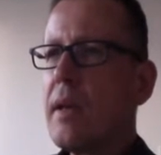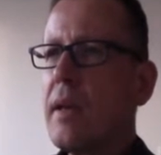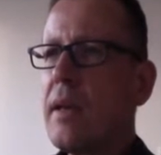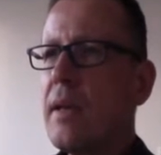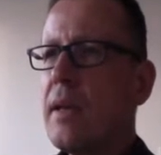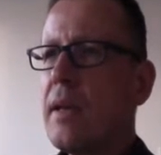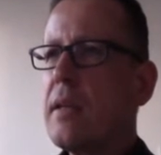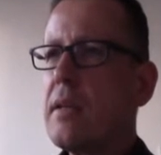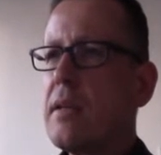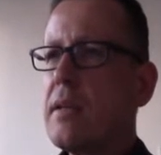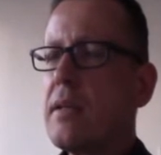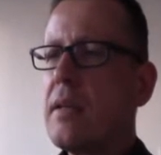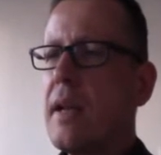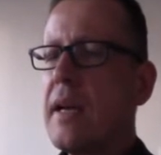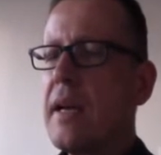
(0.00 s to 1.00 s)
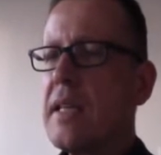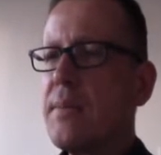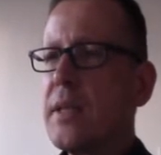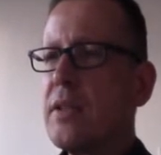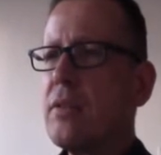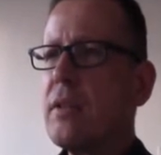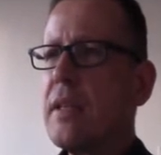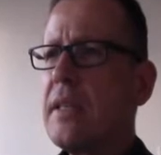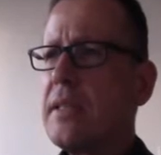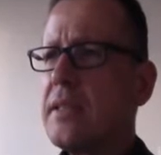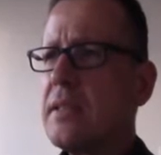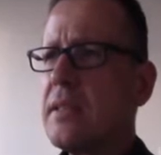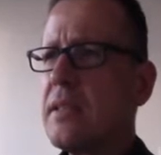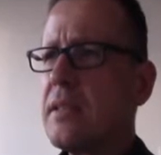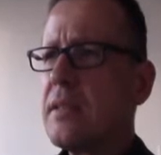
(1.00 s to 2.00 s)
And last but not
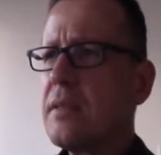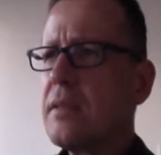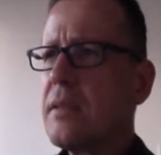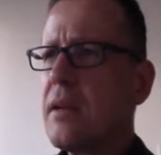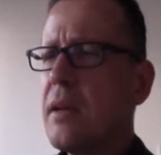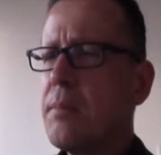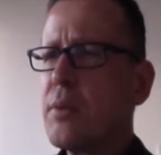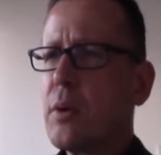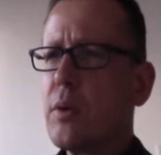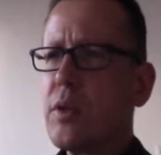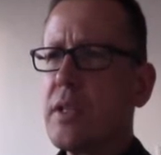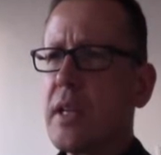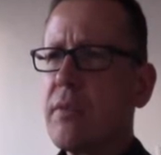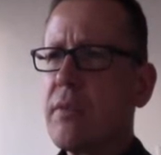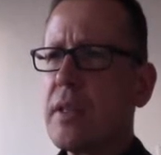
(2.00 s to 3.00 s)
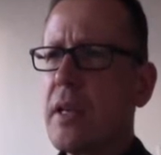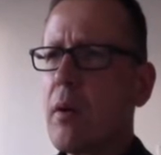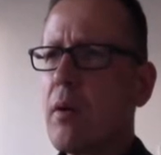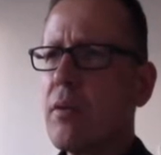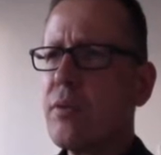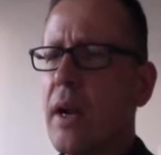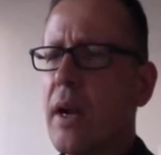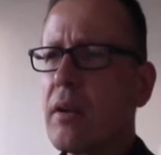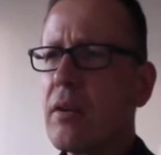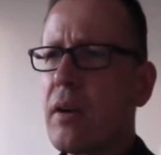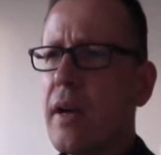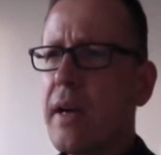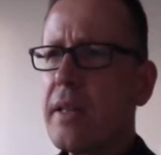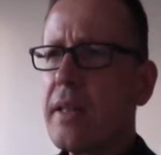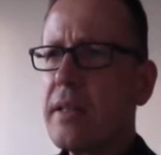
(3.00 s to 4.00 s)
least, a project with our Fresnel
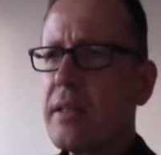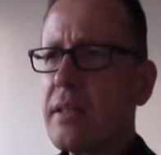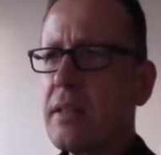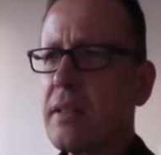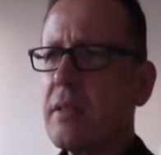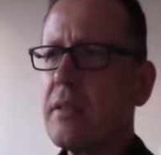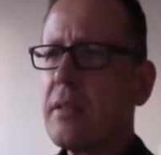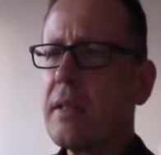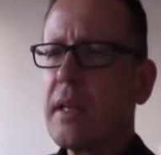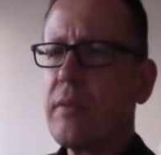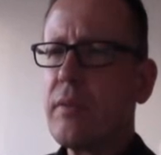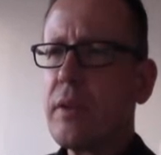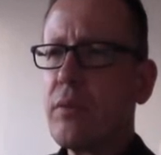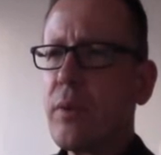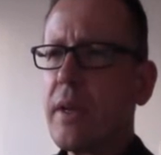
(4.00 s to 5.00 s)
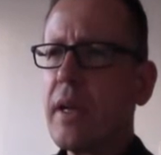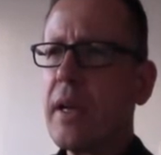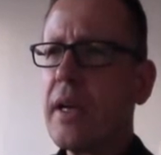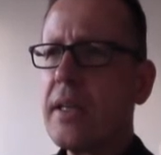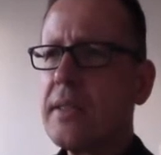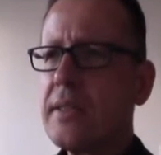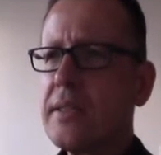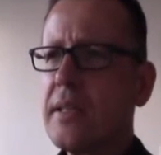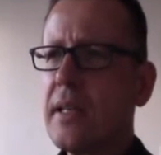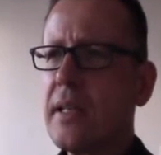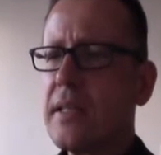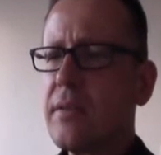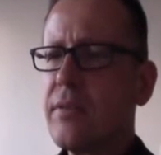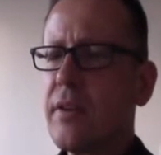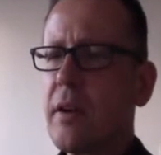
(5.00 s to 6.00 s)
collector that we realized at the
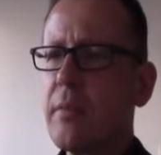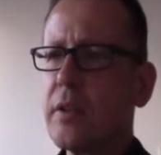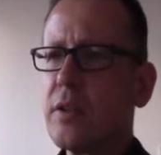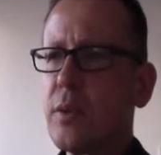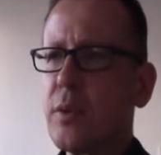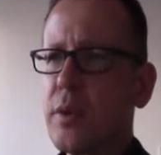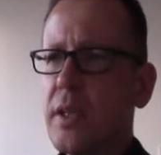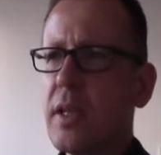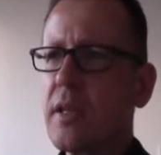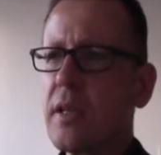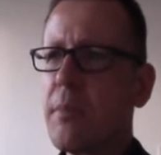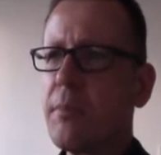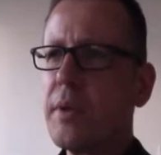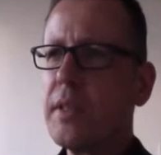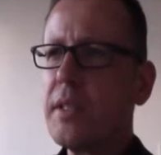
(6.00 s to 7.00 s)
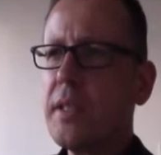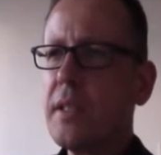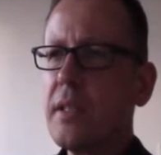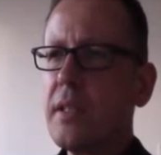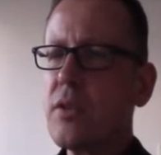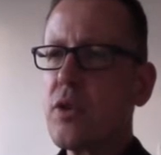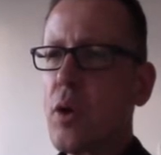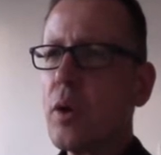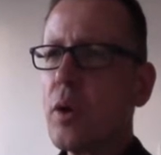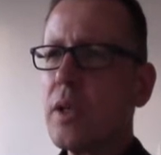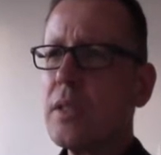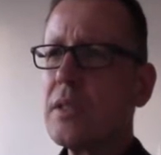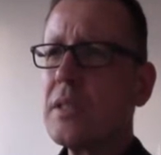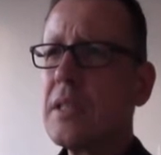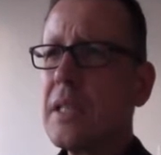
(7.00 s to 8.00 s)
pharmaceutical company in
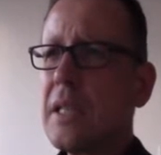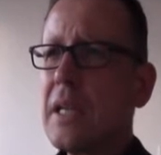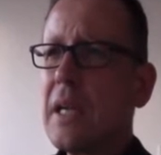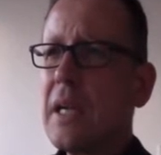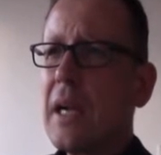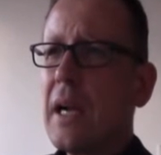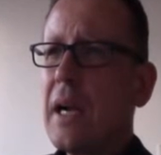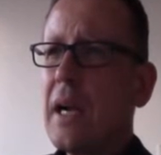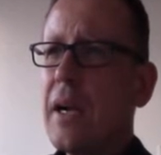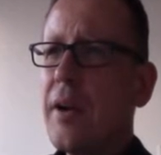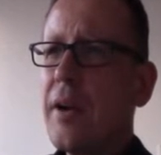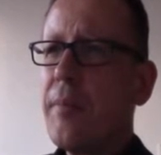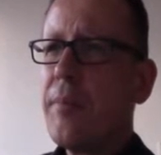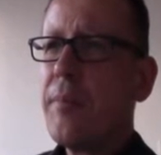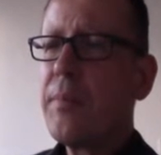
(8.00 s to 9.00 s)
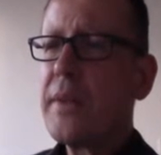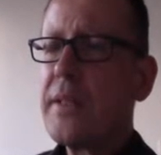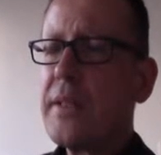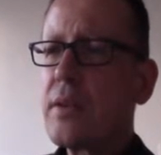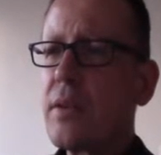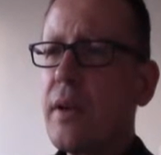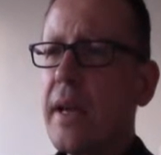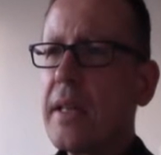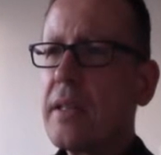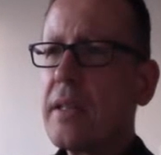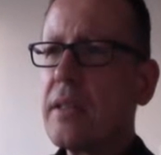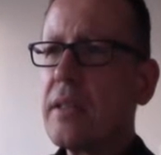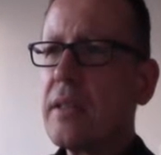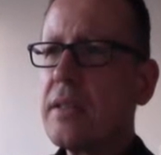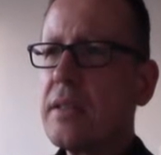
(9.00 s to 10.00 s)
Jordan. This
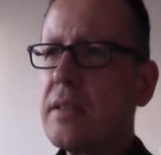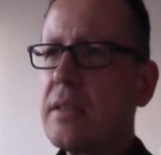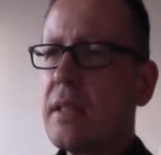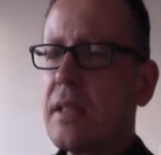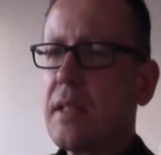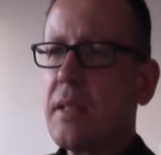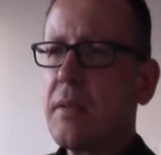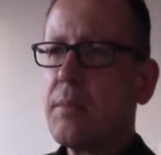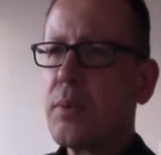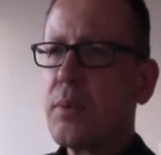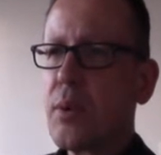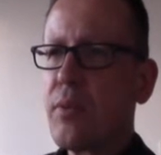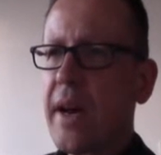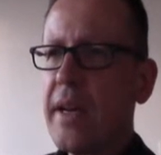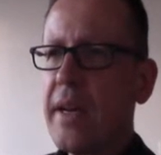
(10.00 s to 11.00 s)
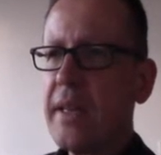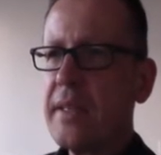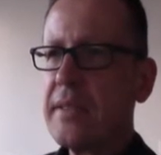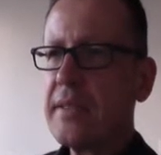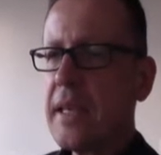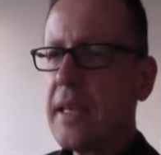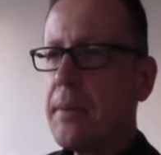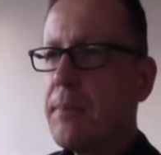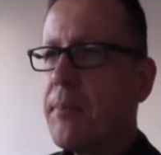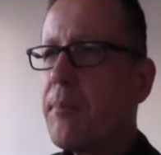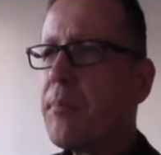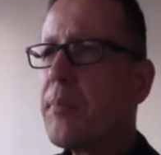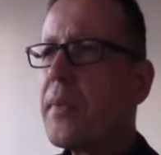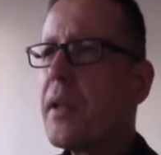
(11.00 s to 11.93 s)
collector is providing steam.